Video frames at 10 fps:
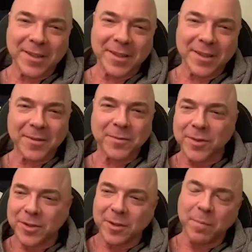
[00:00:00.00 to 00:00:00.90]
the
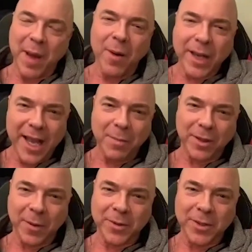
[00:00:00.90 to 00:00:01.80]
power cable that
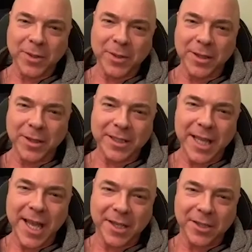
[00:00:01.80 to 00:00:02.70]
was on the
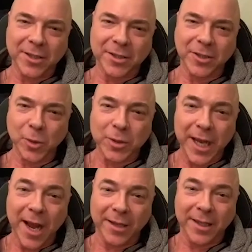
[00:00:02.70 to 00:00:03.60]
stage shorted
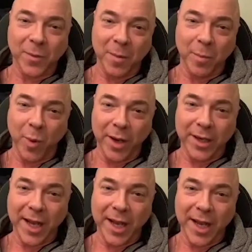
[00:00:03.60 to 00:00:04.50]
out at one point,
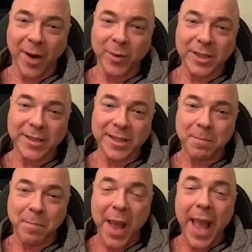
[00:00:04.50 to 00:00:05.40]
and it was just this
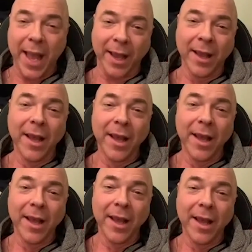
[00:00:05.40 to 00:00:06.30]
bang. And
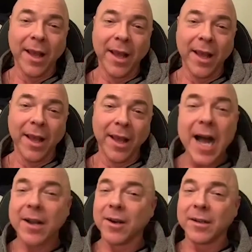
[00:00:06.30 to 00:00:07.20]
of course,
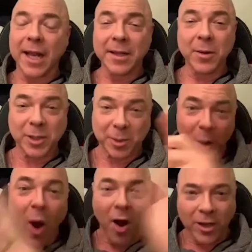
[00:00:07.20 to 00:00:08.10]
there was
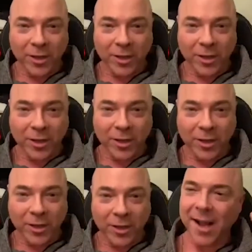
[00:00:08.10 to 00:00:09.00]
sparks, right? And